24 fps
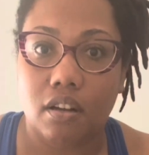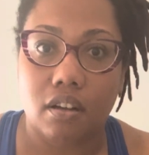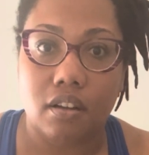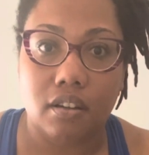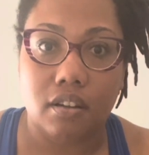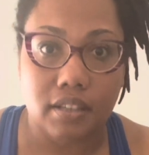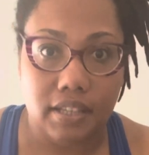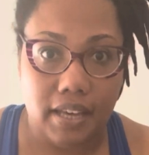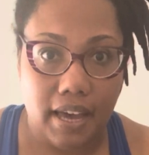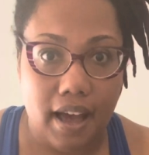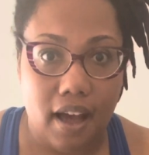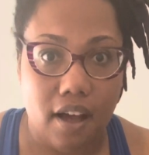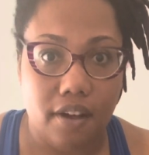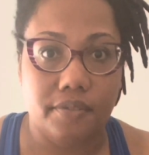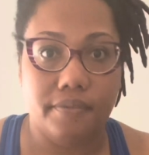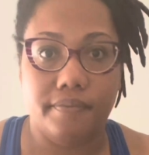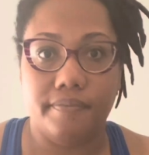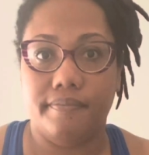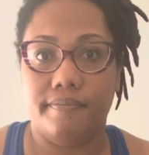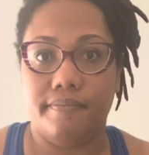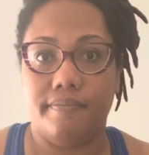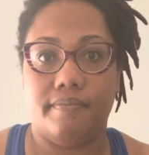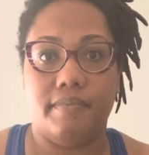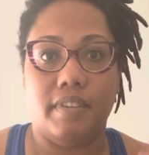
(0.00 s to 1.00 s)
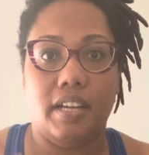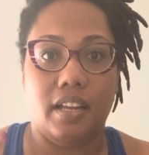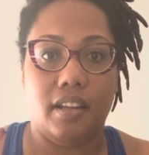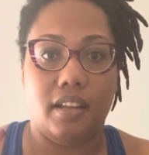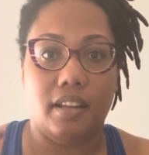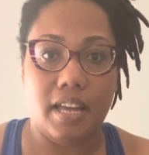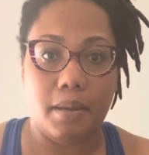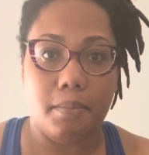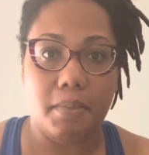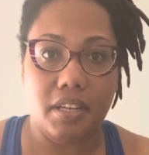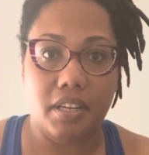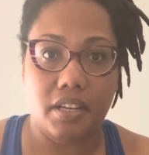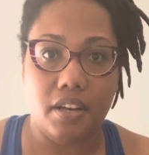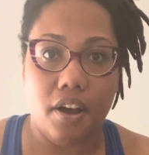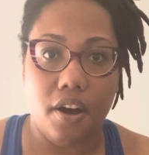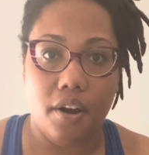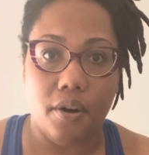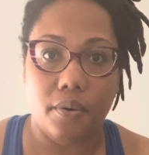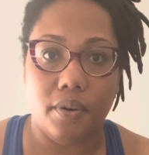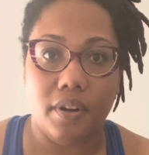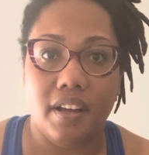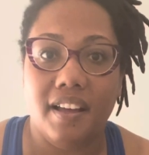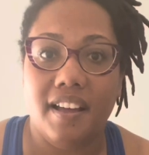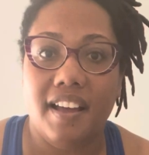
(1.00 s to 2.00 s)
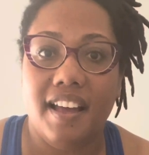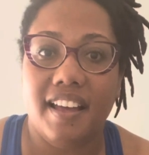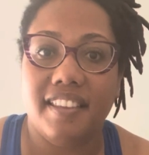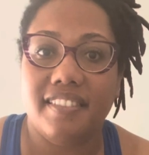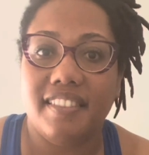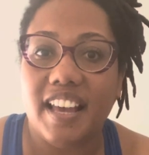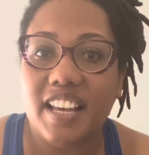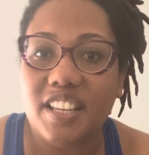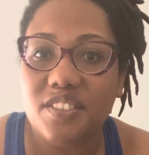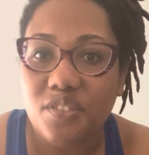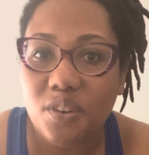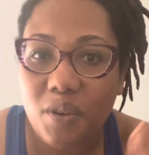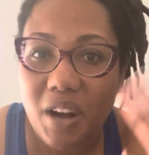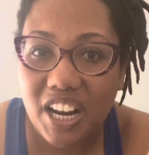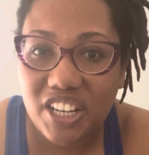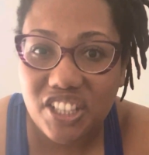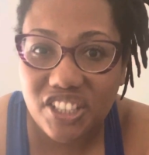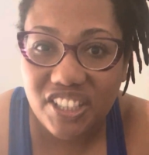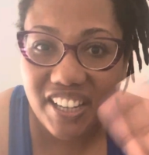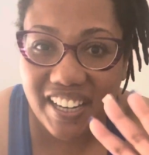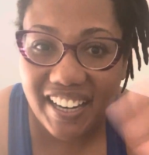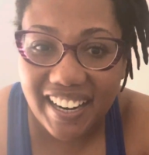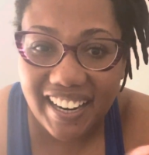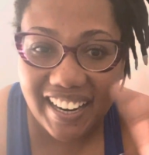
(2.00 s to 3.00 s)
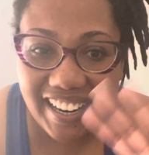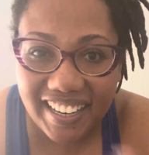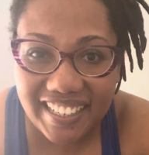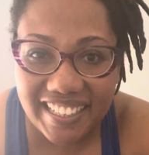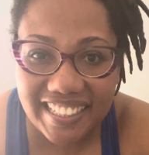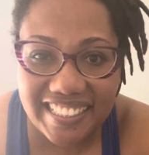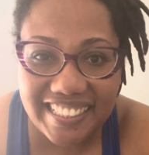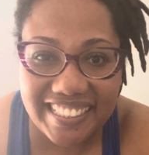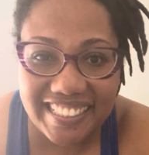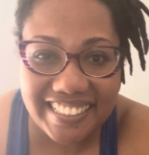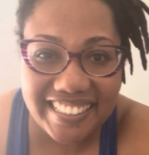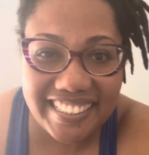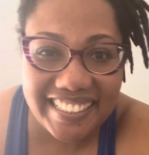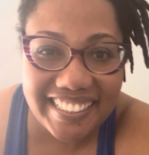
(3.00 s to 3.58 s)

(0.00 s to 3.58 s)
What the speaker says: Yeah, let me know. Thanks for watching.